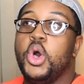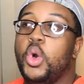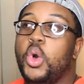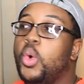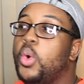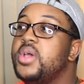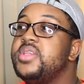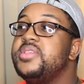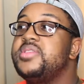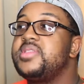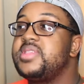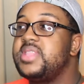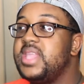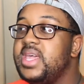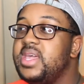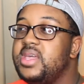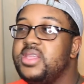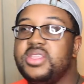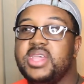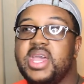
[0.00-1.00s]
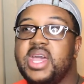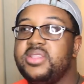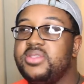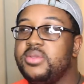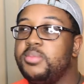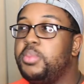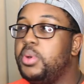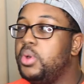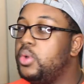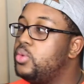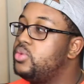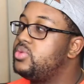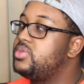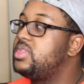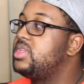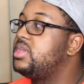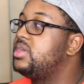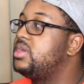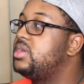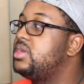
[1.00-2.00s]
on stage as opposed
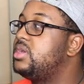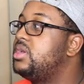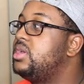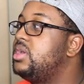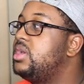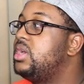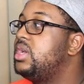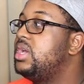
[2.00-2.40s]
to